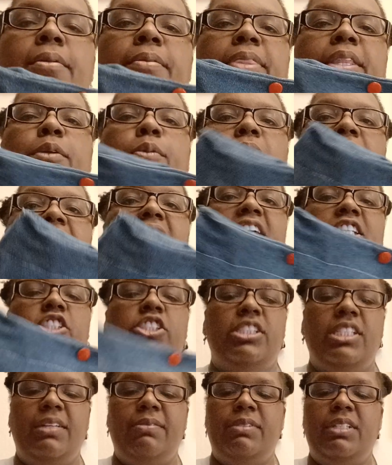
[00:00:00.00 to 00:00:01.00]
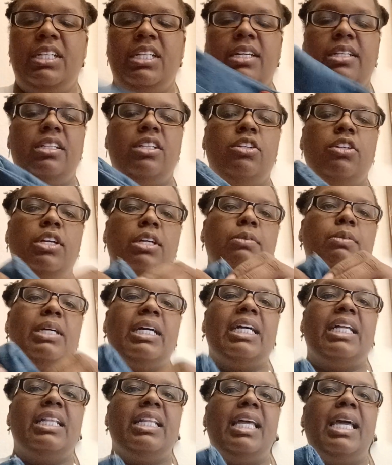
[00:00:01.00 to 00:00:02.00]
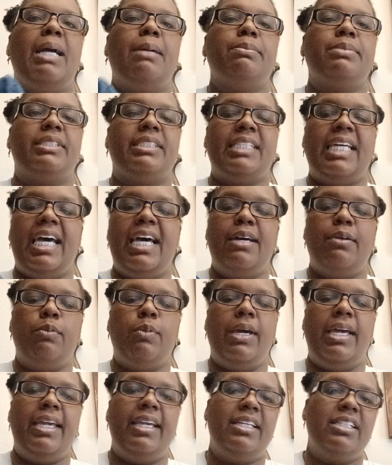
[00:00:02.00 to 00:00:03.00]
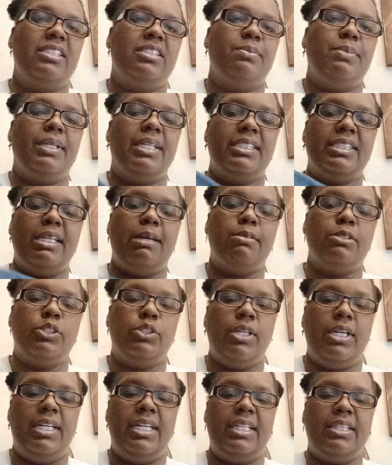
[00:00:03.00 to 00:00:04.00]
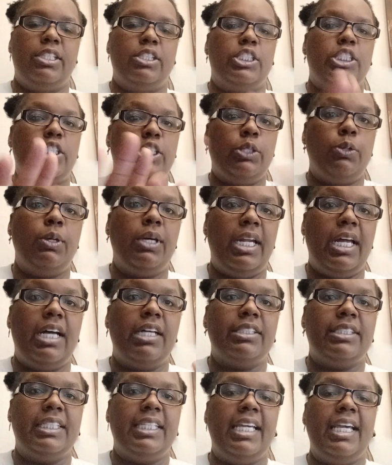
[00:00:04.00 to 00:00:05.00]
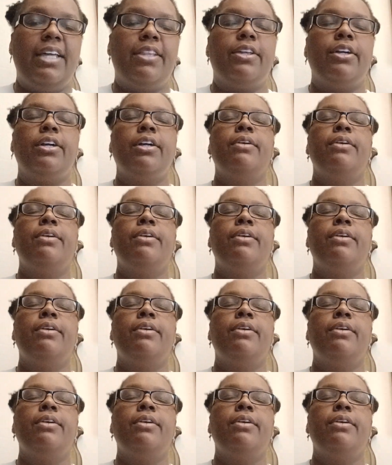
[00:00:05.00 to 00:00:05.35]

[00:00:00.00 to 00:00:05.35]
the way I shoved it under there with clamps sideways because I was trying not to sew it all together.